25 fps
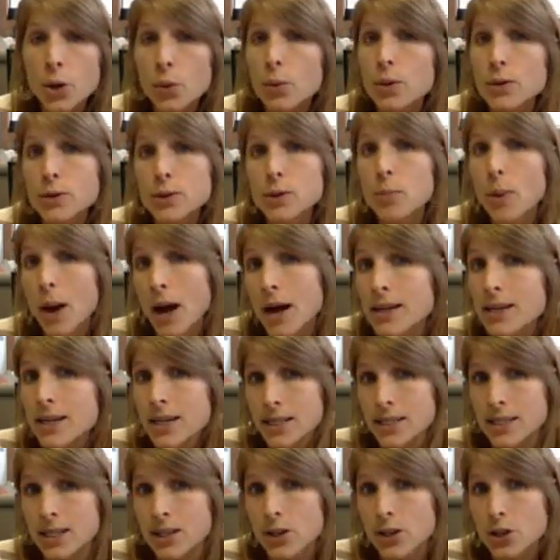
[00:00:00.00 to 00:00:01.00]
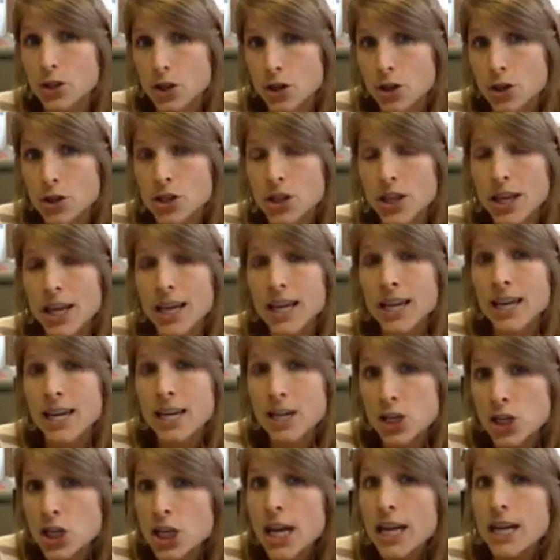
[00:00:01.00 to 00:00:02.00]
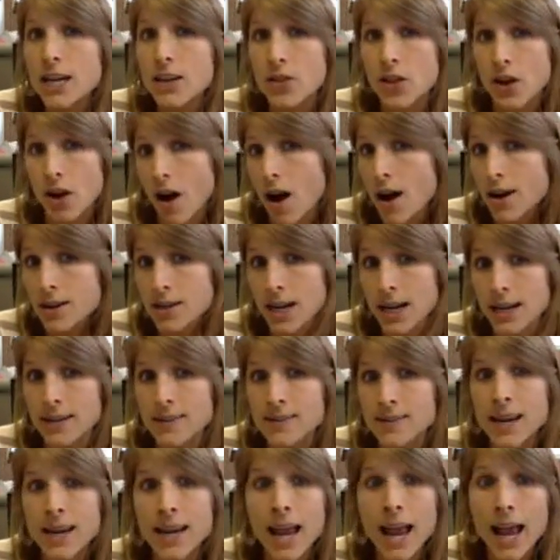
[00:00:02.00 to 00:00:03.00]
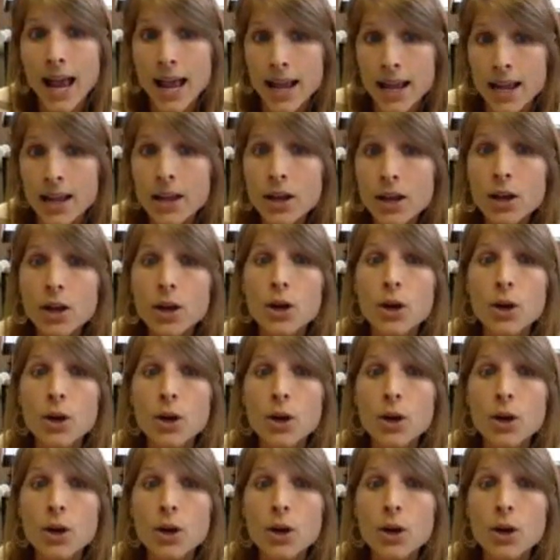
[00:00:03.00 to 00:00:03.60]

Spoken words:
responding to the church that initiated the contact saying, hey,